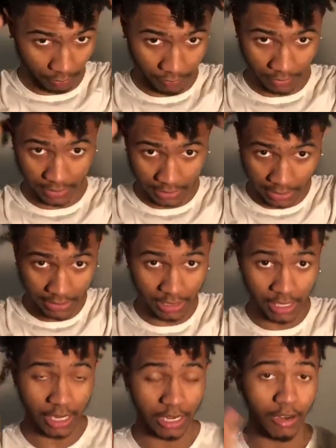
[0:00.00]
fix it like
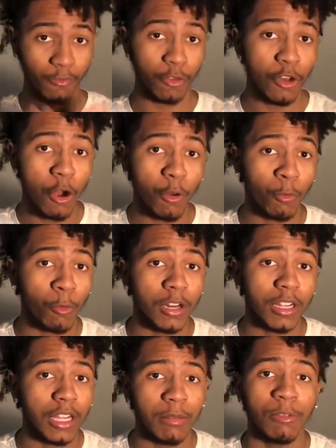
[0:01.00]
that. And if you don't
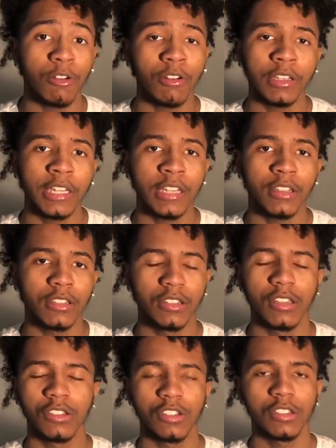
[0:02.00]
want to keep doing that,
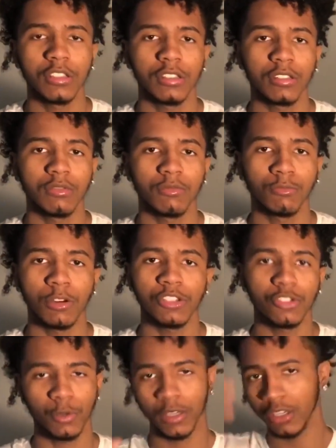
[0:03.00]
then just wet
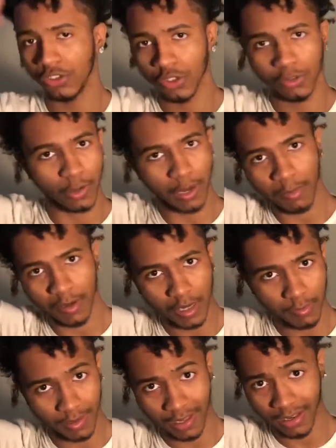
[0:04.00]
your hair and just wrap it
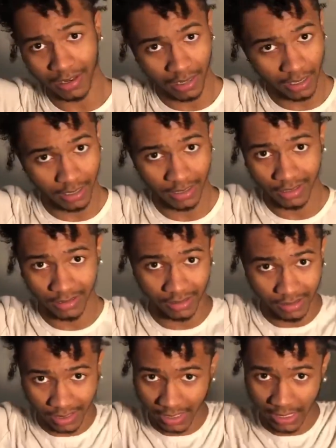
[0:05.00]
up at night and then
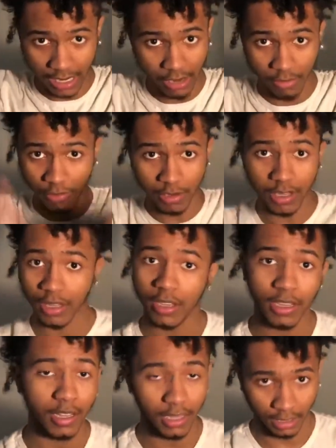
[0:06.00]
just take it out.
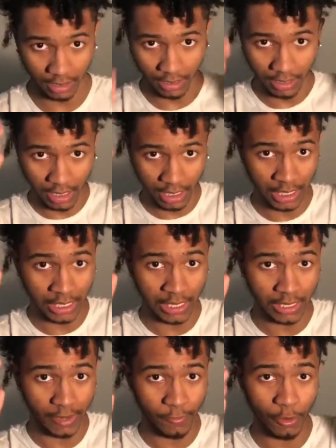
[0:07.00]
And then
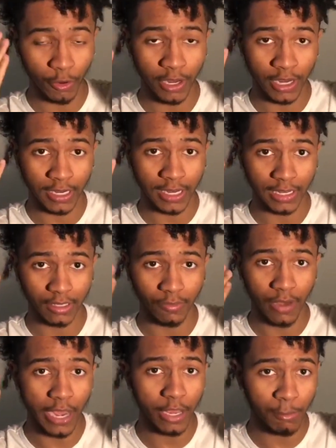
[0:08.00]
like if your hair, like the
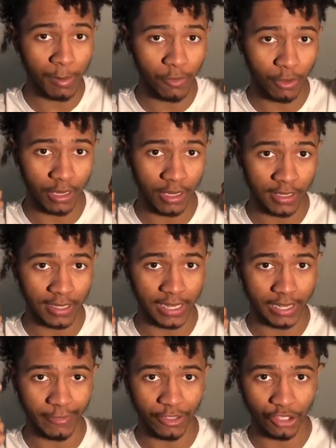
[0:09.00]
volume of your hair,
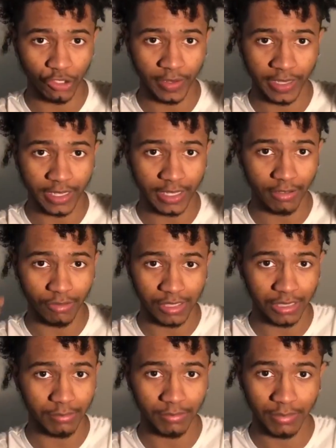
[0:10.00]
like if it shrink or
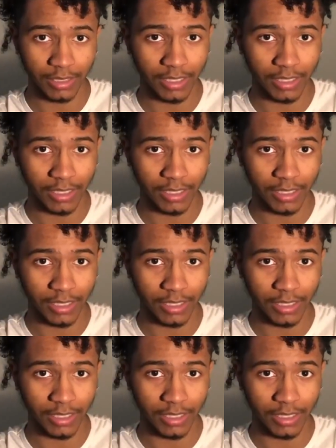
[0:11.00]
something,